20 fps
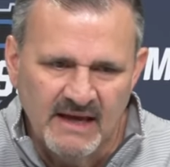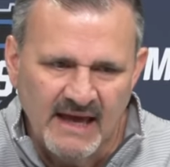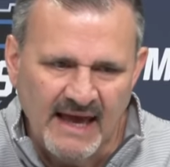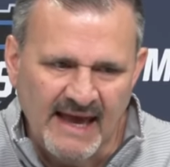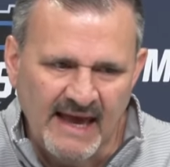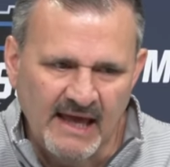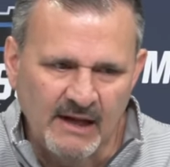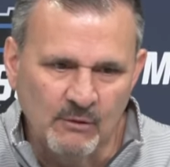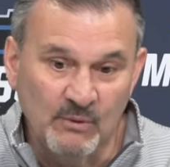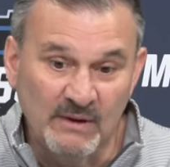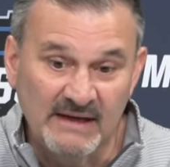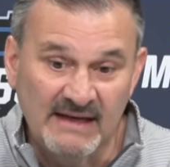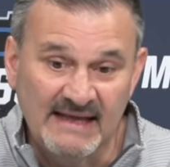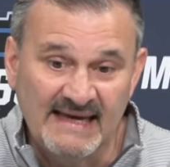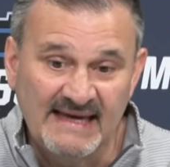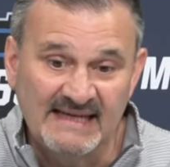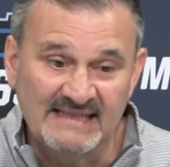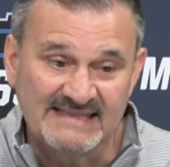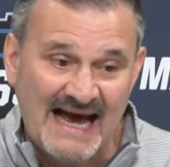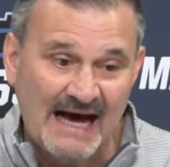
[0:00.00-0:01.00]
And when he
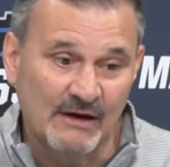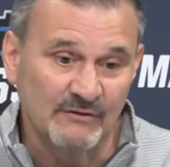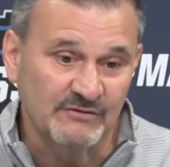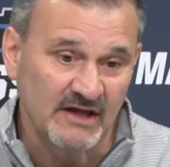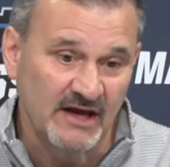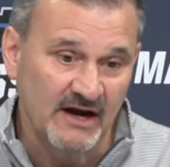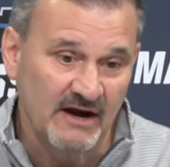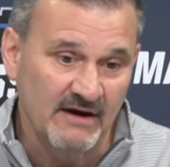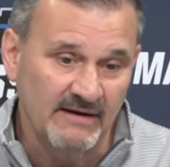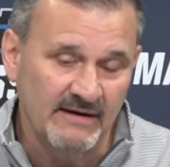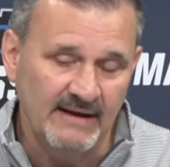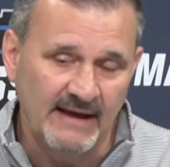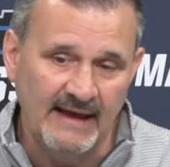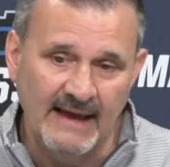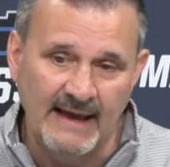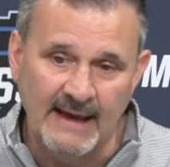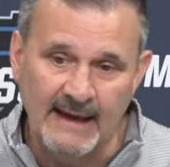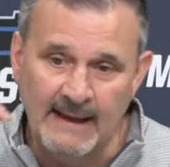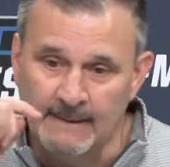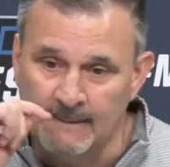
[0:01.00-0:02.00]
gets out there
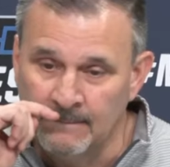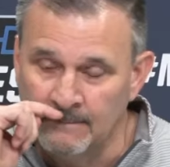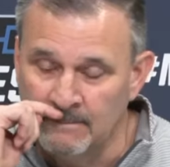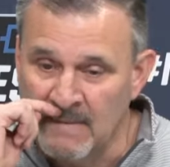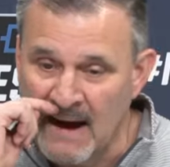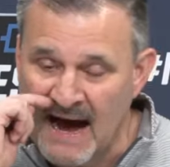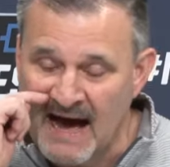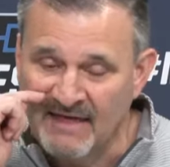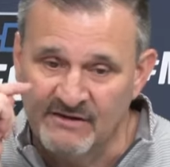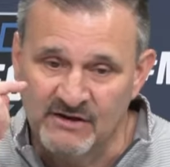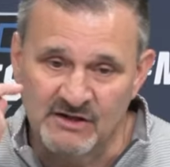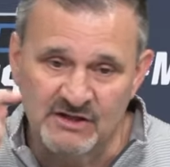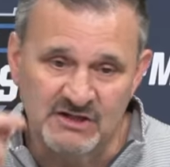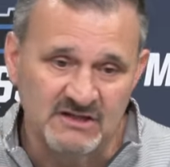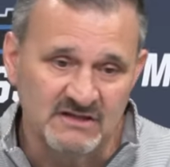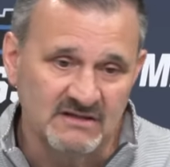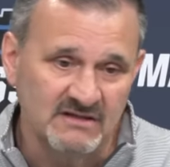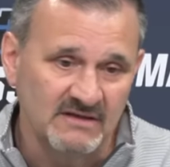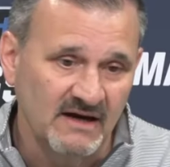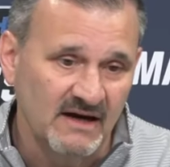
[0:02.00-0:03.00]
and
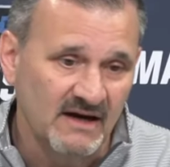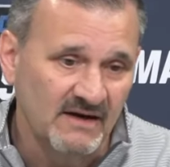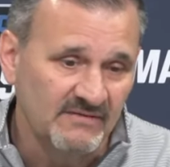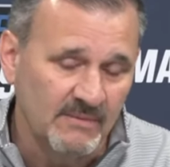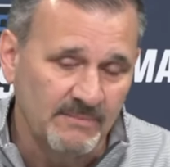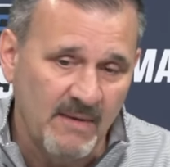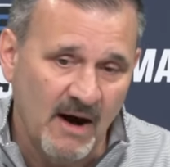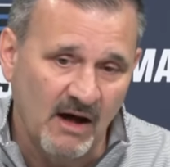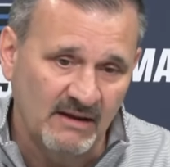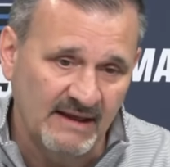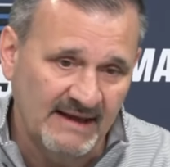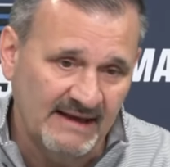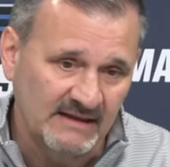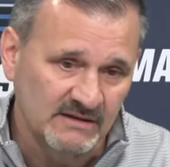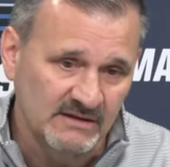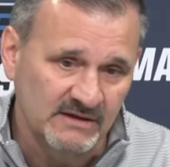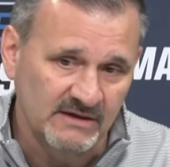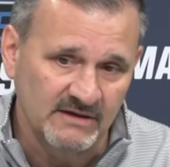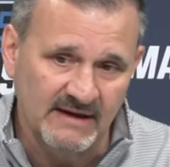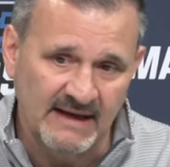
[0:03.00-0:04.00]
bothers the ball
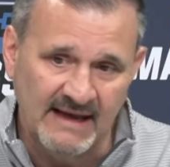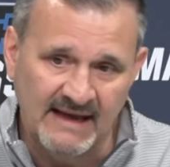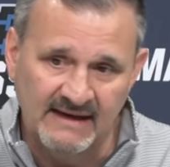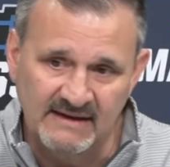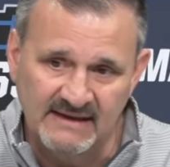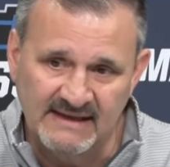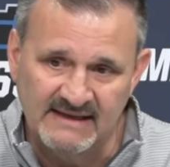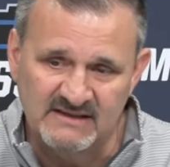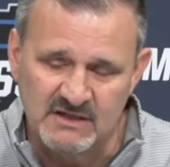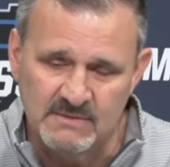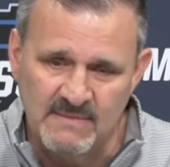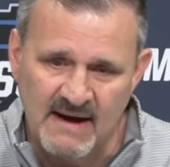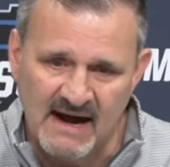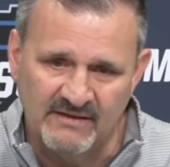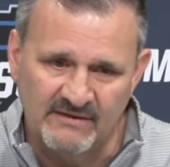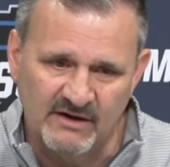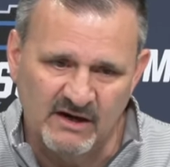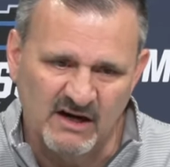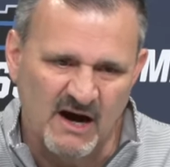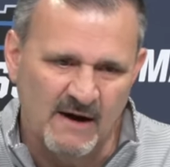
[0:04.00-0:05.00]
handler and gets them out of
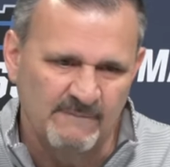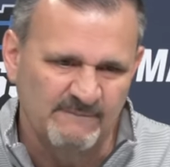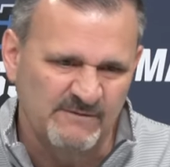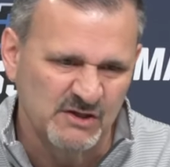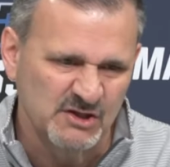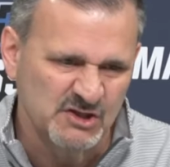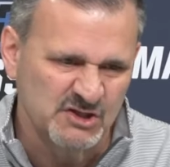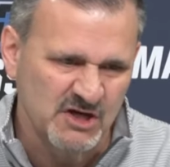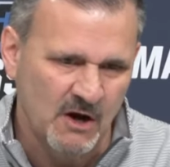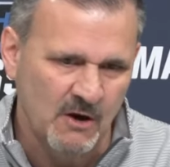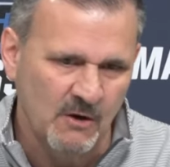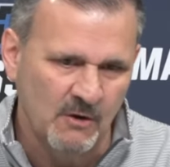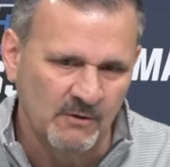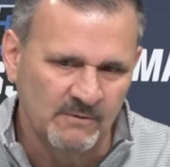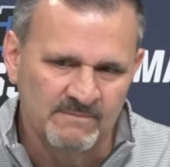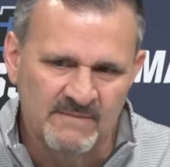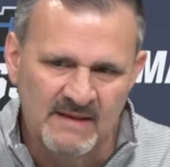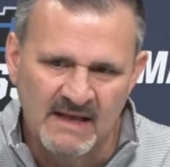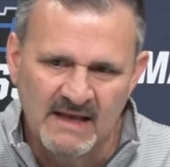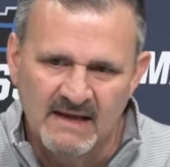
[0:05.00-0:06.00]
their comfort zone,
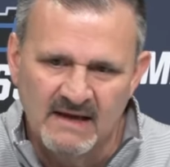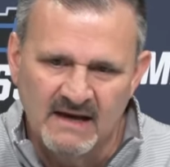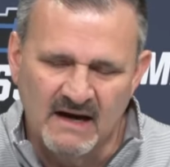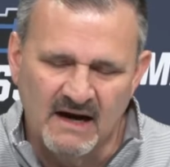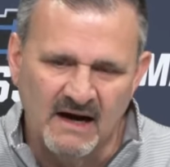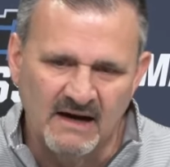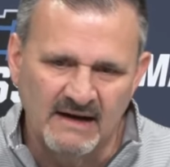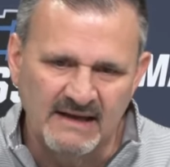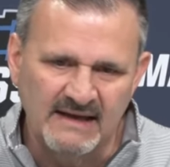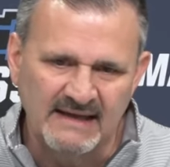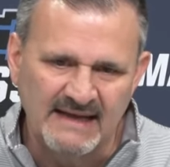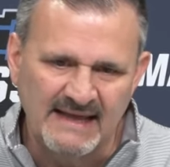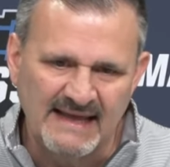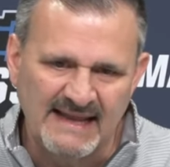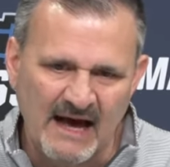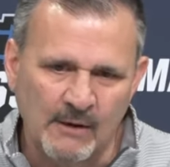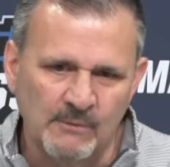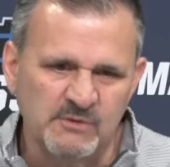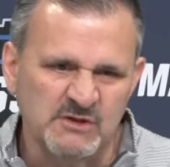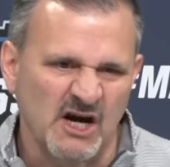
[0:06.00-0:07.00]
it
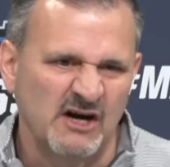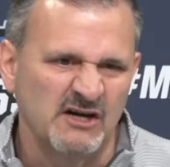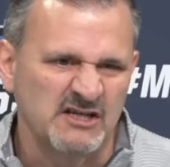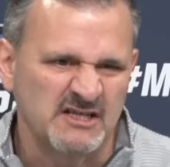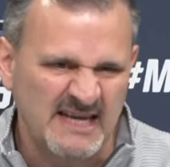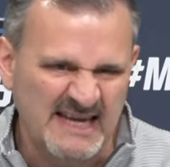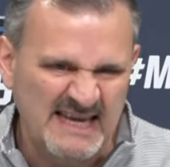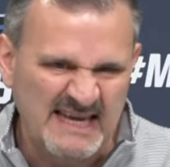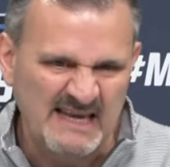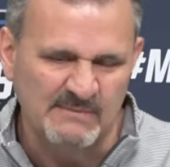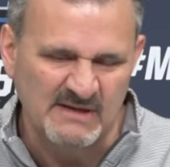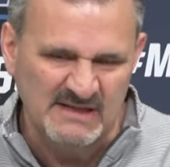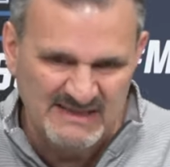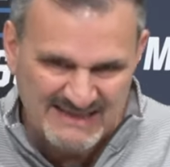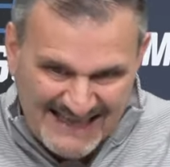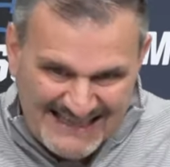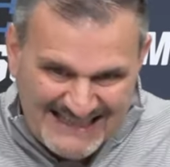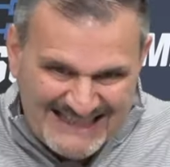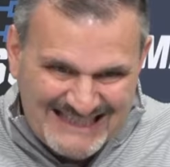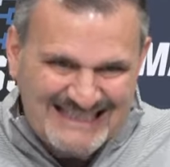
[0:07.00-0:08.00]
helps our team because
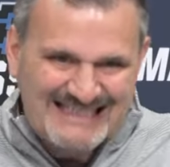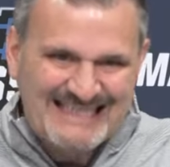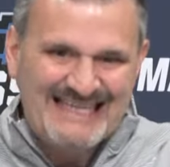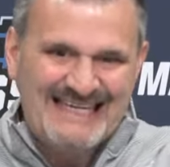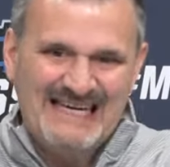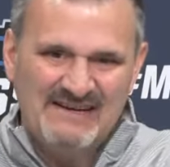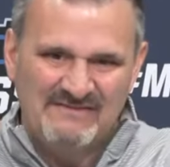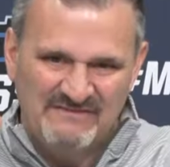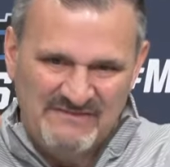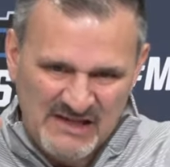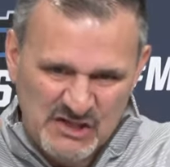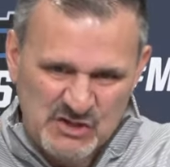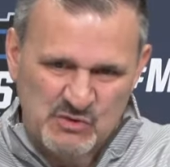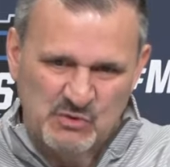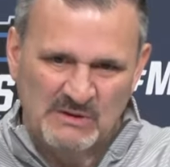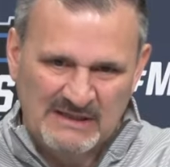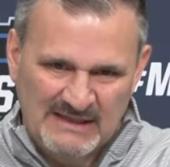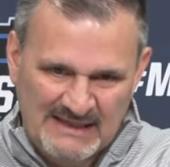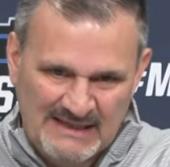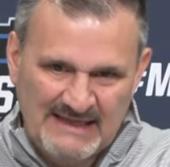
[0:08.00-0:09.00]
they see it
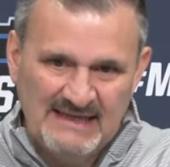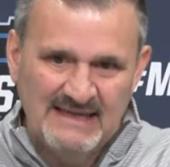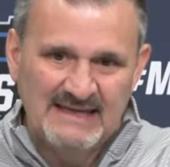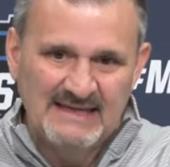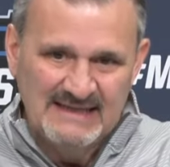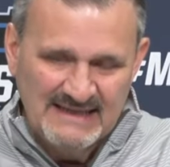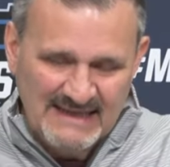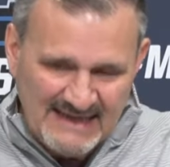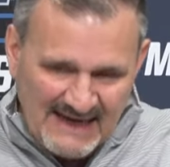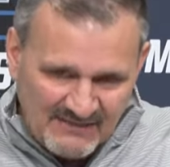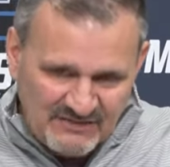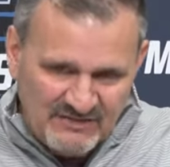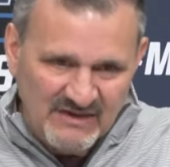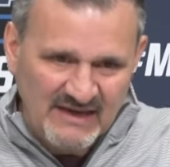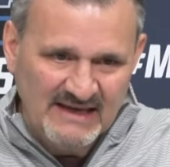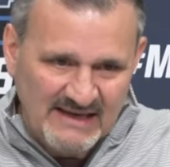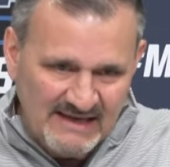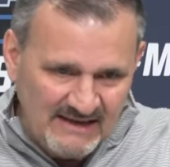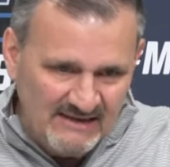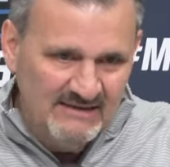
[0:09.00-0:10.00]
visually, and I
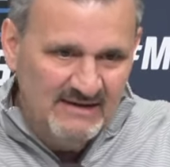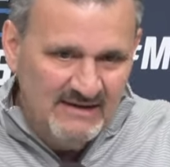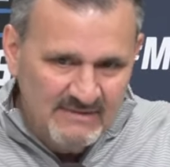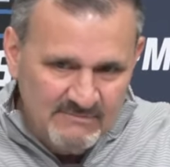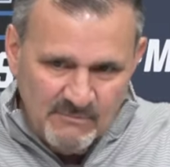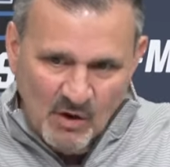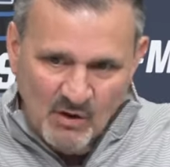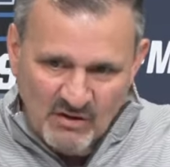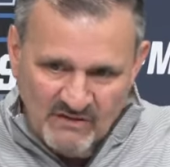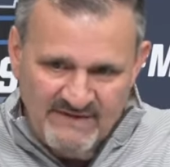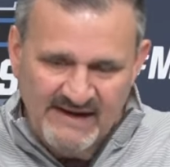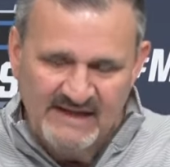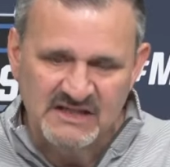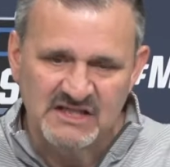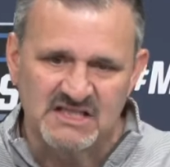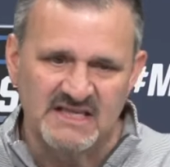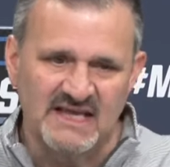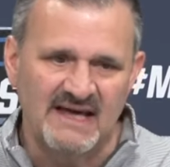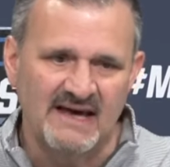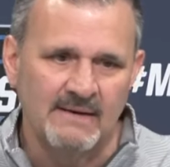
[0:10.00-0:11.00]
think it
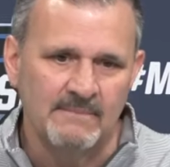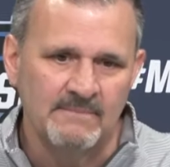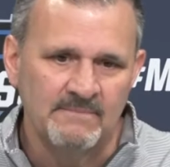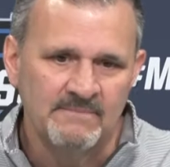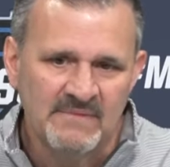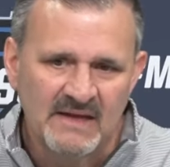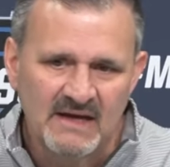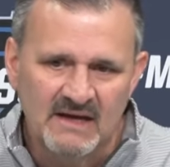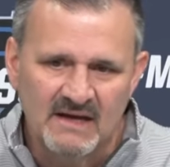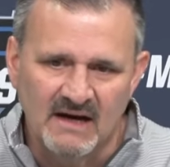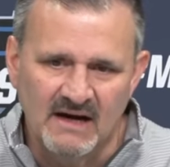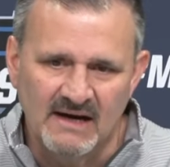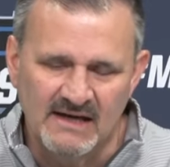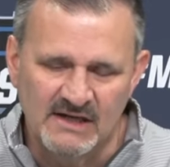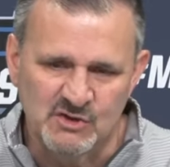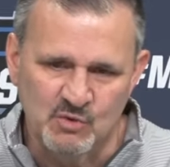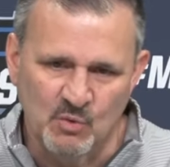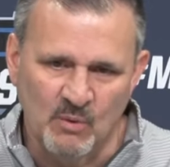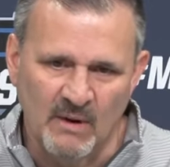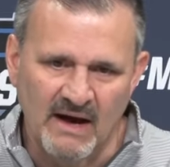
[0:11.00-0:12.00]
motivates them
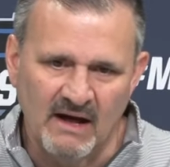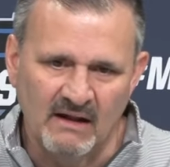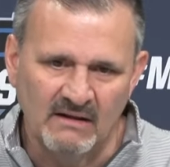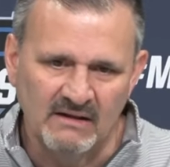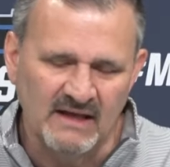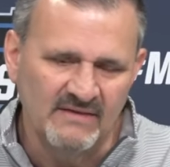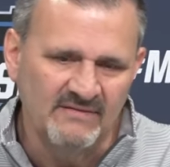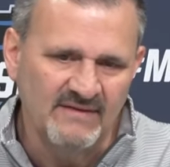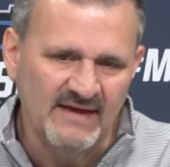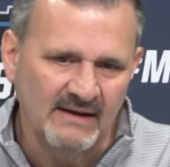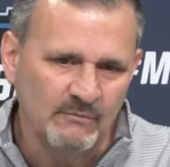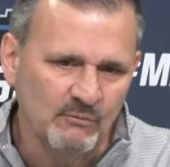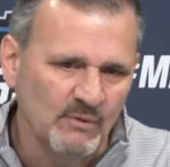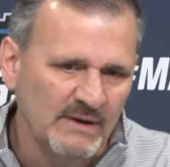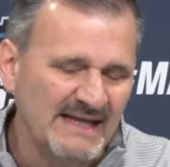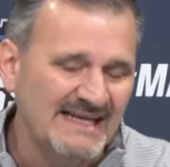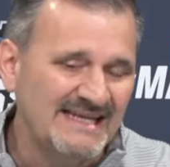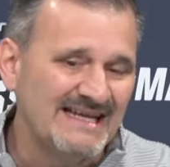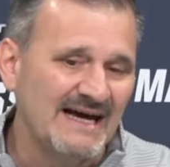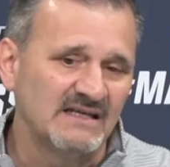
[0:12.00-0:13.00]
as well. And then when
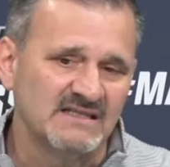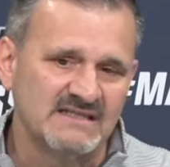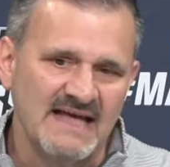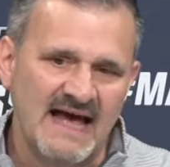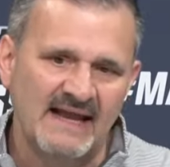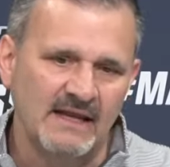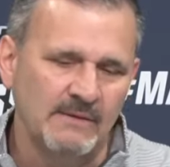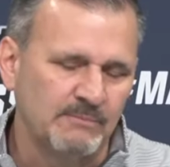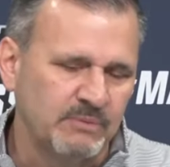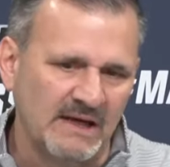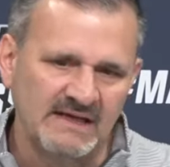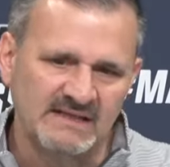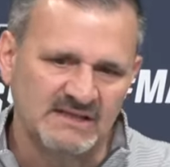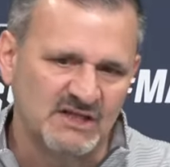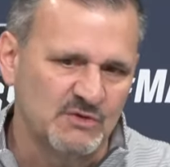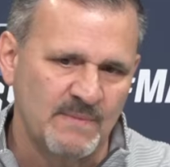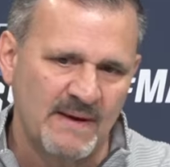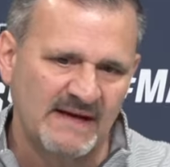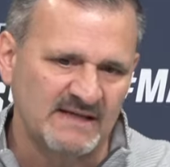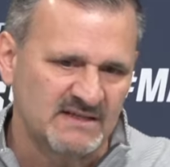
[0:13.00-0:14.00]
he does that, he plays
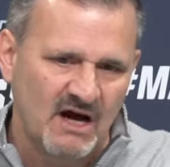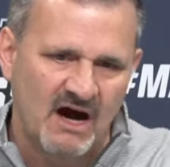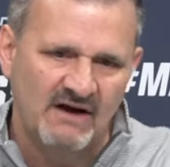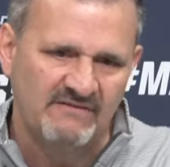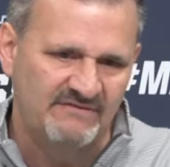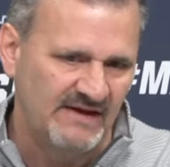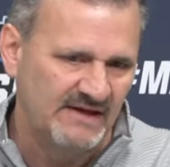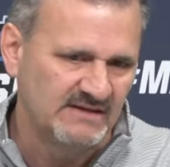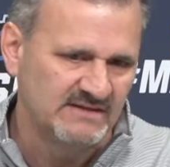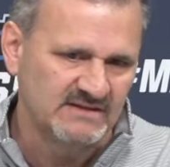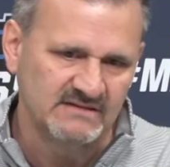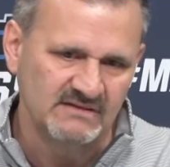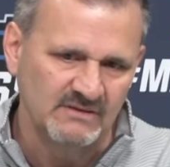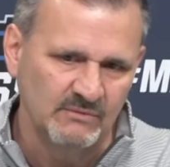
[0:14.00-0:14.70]
his best offense.